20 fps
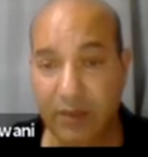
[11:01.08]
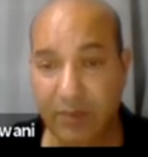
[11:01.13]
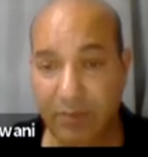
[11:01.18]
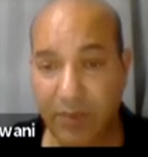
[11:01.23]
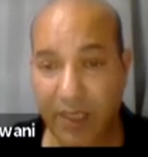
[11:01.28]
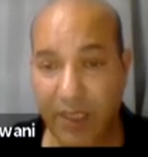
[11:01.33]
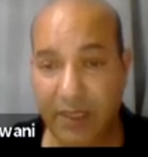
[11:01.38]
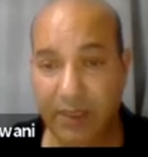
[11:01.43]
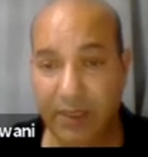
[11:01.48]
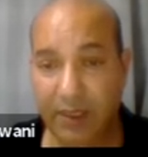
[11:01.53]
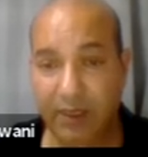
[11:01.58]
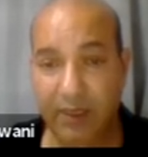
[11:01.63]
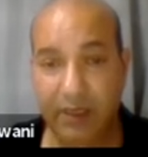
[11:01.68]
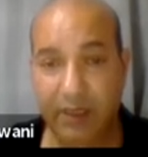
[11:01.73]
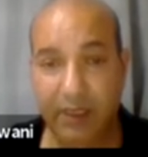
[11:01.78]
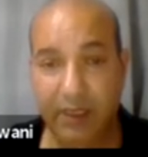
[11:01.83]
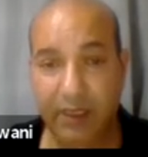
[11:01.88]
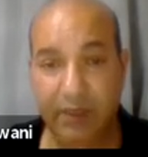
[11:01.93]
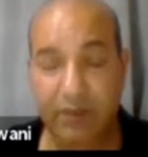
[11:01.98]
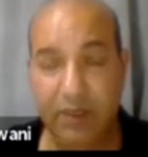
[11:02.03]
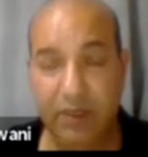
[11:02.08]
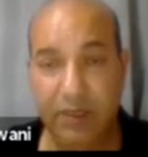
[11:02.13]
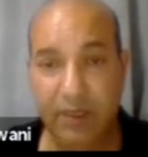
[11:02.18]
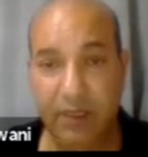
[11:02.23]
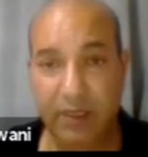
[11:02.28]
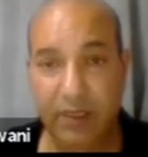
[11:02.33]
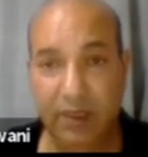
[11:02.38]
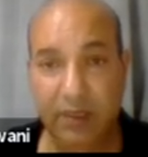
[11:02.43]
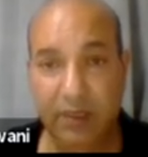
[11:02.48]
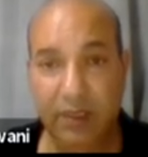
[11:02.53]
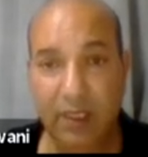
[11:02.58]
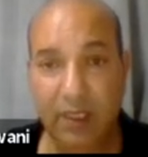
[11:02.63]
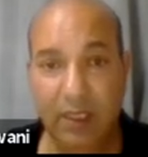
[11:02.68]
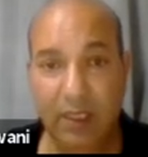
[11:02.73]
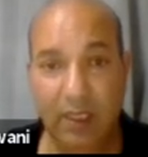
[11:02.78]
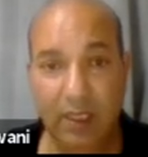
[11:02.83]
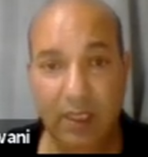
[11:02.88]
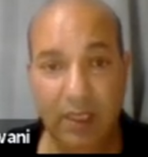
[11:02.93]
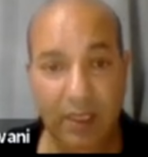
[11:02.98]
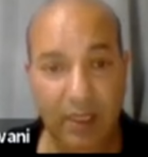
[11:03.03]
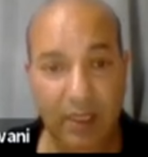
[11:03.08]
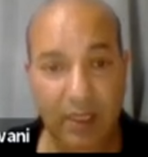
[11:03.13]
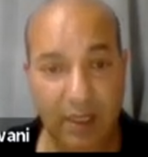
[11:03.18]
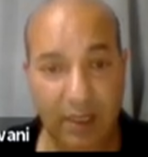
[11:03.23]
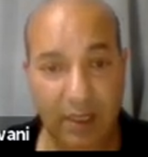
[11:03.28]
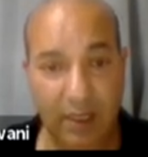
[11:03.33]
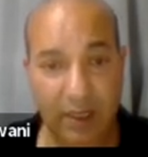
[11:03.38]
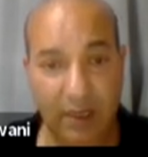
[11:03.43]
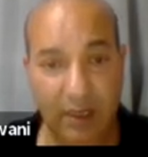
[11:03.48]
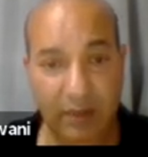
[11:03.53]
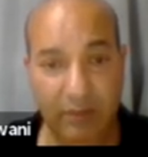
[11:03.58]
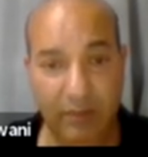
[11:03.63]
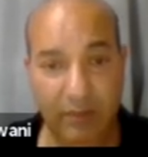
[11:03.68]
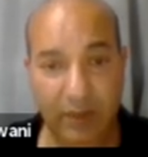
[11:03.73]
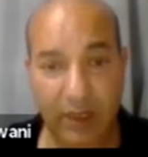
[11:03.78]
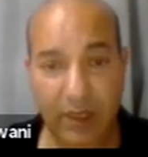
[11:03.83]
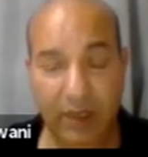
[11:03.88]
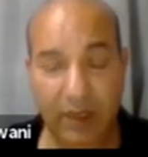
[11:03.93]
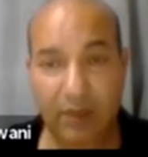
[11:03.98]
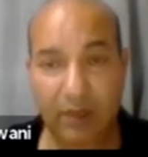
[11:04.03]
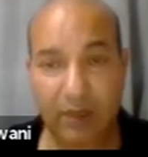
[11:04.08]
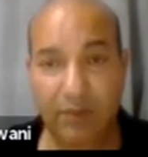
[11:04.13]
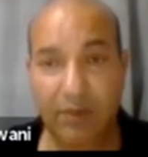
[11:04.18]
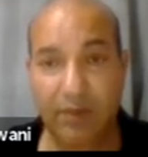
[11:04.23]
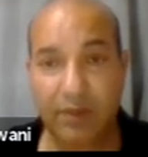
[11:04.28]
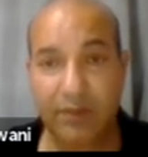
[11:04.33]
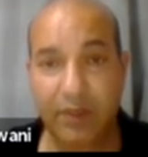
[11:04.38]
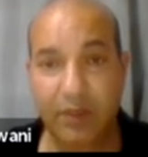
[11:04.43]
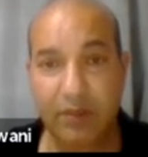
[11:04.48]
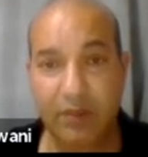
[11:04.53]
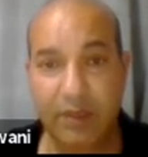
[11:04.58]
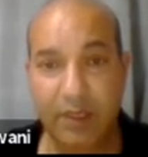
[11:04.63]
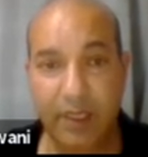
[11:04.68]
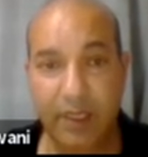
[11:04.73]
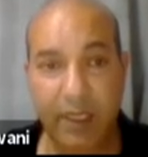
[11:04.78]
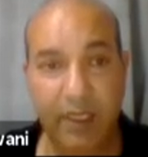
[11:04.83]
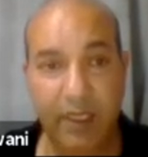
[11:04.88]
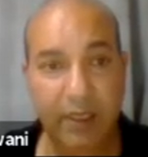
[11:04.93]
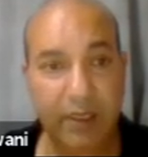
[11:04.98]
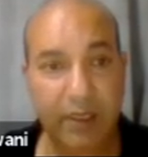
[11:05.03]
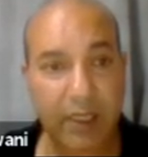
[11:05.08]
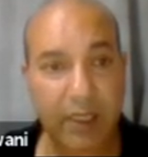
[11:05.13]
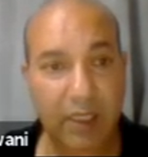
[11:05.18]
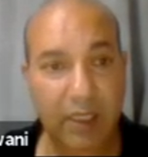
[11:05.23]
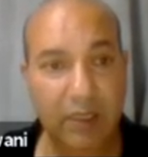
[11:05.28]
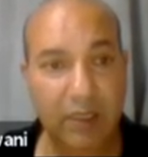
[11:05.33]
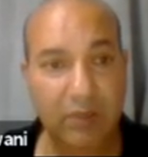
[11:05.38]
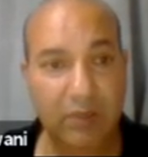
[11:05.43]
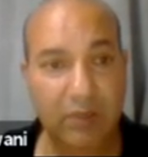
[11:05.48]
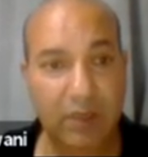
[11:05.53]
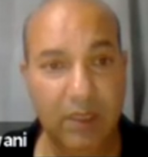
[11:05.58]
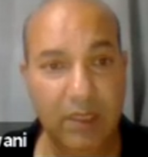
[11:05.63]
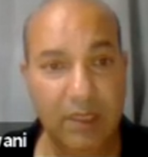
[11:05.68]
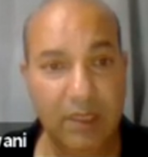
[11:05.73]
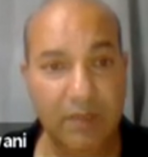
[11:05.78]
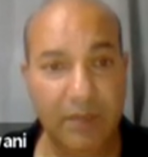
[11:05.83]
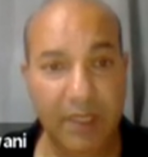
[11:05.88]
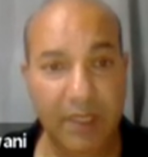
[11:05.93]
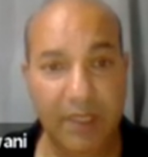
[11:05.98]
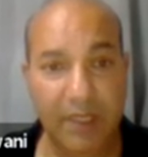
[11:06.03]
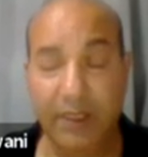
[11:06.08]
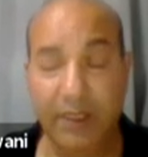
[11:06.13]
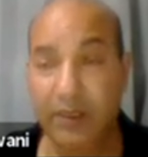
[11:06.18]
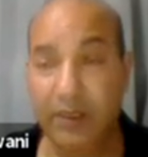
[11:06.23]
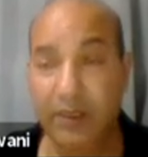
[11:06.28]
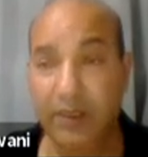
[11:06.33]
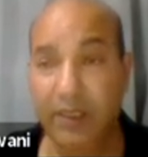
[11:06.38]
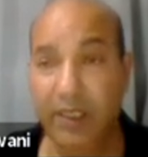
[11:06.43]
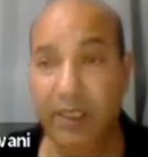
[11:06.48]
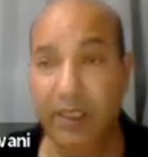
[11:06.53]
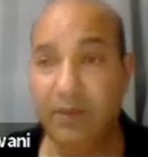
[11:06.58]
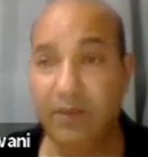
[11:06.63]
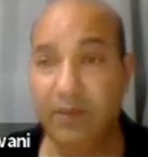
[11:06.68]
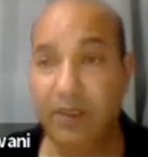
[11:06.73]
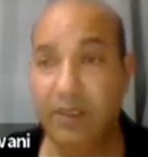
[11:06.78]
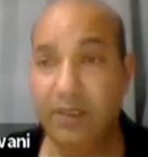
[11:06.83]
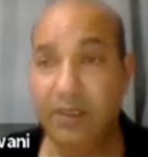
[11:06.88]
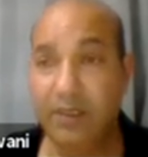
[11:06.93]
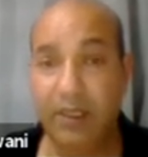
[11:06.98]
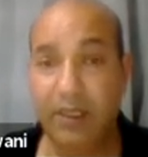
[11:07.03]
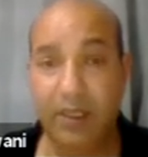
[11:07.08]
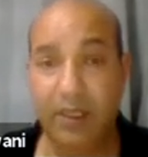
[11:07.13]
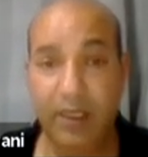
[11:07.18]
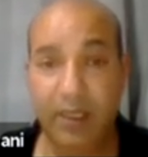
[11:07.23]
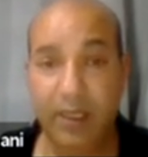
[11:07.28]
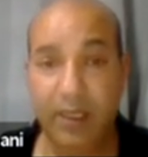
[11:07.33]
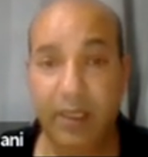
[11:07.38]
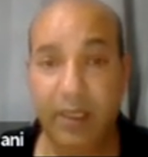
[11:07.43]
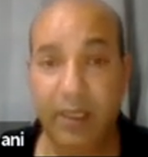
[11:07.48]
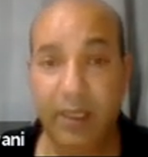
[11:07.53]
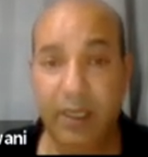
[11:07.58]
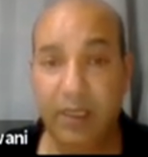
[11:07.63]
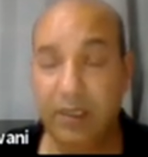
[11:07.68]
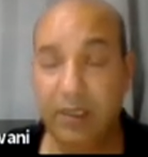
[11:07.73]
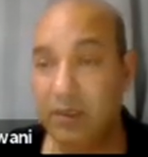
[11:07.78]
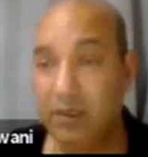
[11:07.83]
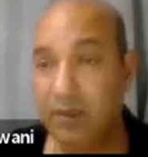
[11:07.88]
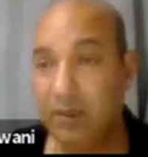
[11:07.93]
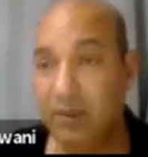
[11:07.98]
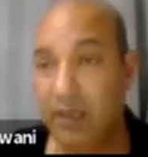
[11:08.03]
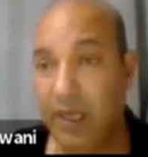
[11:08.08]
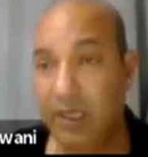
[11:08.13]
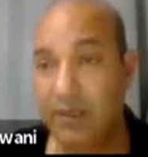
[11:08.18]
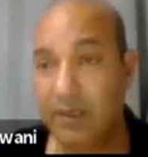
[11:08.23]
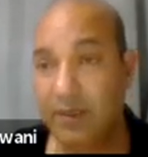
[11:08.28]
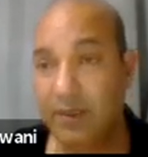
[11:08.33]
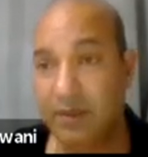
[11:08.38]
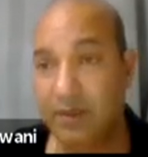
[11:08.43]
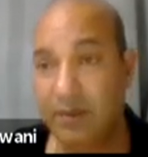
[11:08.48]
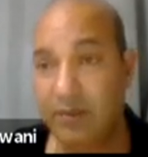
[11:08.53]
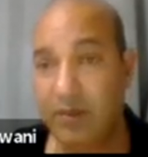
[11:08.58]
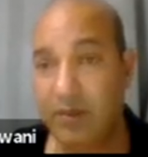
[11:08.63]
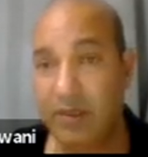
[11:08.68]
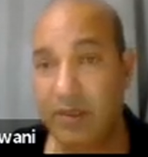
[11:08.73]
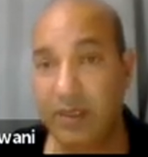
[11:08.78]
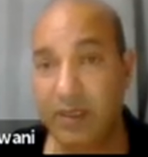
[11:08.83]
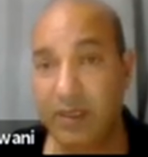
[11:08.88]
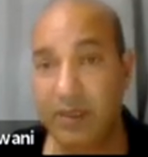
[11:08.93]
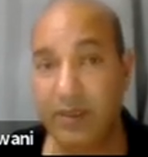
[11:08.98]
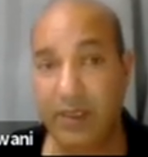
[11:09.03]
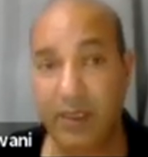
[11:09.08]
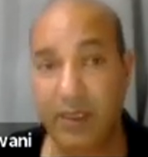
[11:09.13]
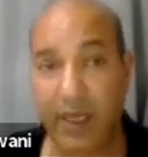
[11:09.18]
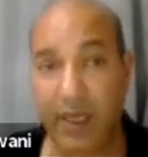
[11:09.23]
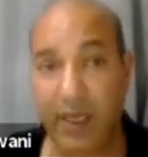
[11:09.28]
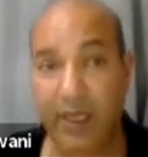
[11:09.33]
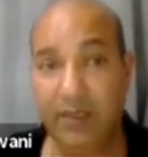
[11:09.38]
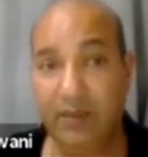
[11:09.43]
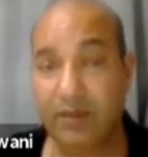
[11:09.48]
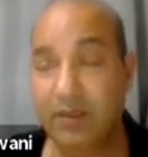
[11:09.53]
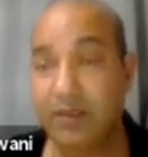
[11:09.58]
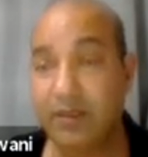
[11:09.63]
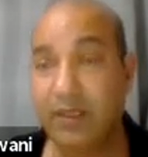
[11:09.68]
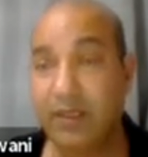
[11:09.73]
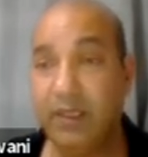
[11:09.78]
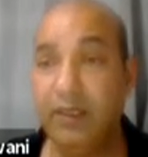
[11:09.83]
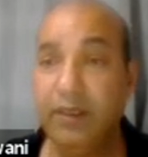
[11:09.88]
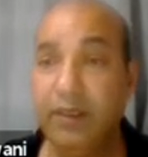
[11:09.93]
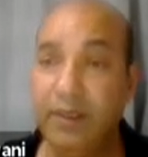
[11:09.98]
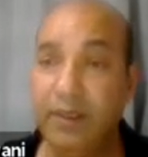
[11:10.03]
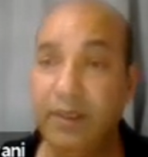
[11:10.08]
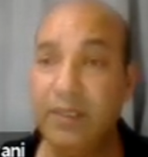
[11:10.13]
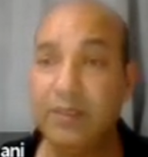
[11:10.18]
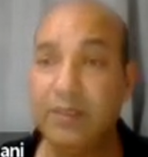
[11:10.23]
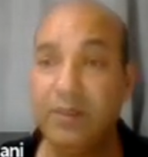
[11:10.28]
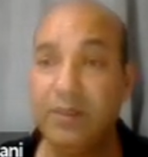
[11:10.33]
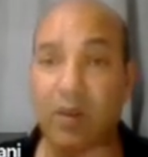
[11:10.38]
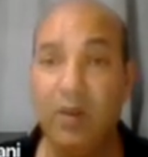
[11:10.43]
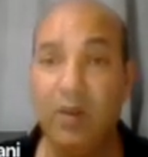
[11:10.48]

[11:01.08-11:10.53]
placing the keywords in the reviews, and the other one is placing the keywords under answer questions and answers. And this